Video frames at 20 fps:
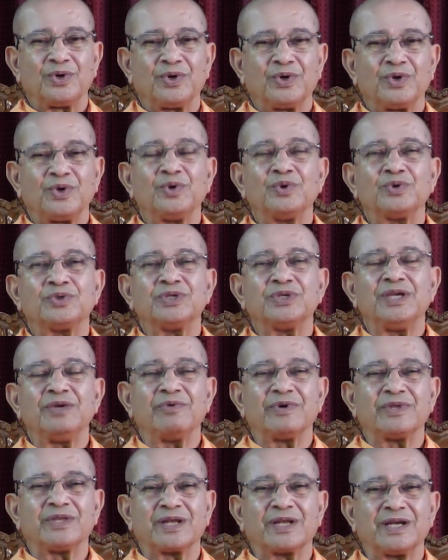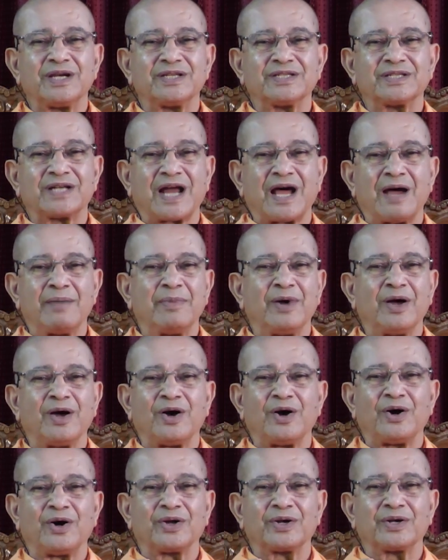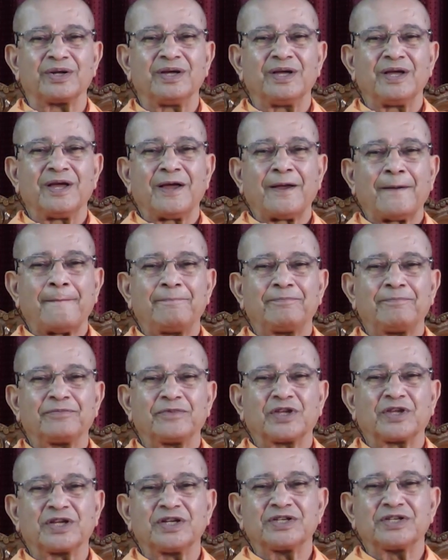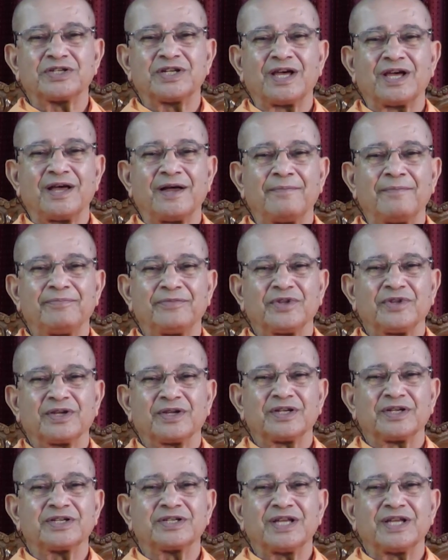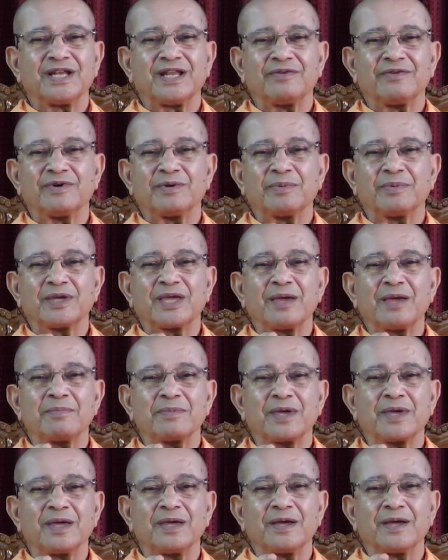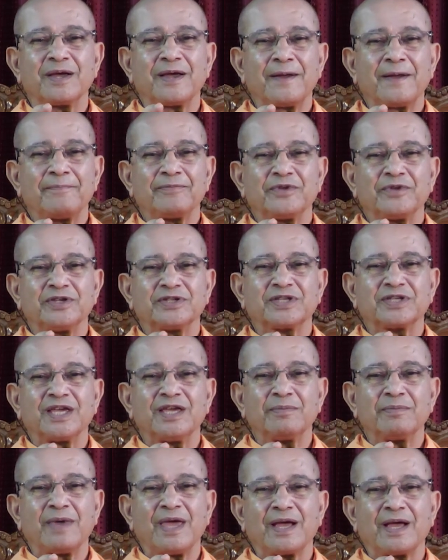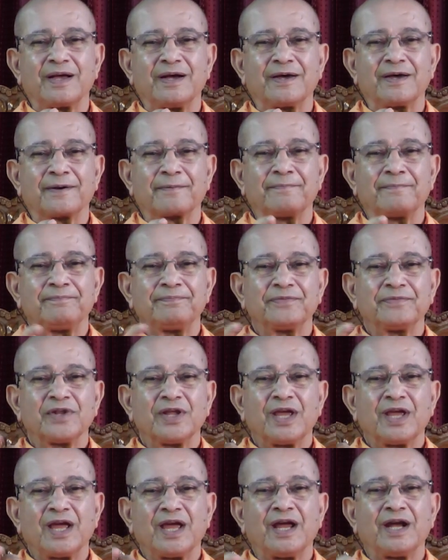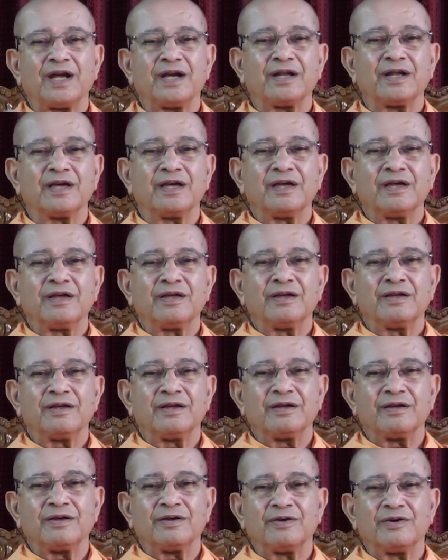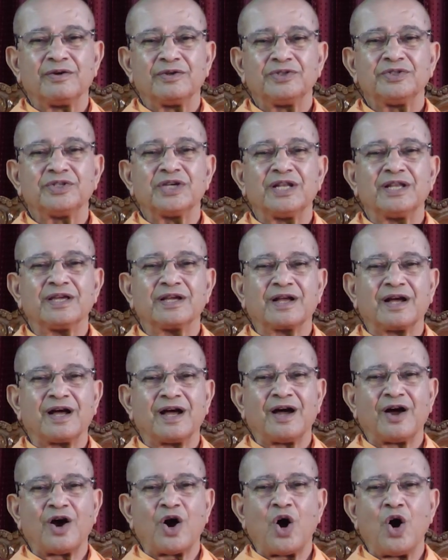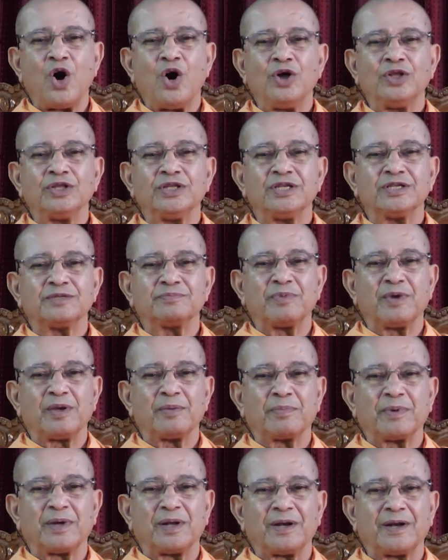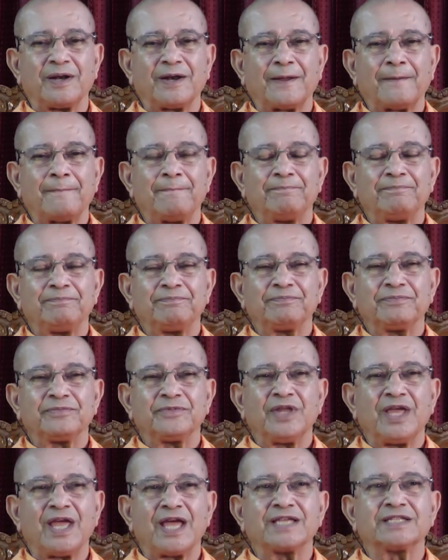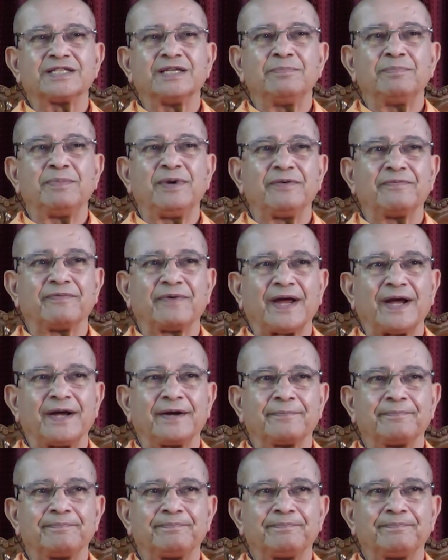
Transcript: You see whether it is Rama or Krishna. Krishna never became king. He is kingmaker. And Janaka, all these people, they exemplified.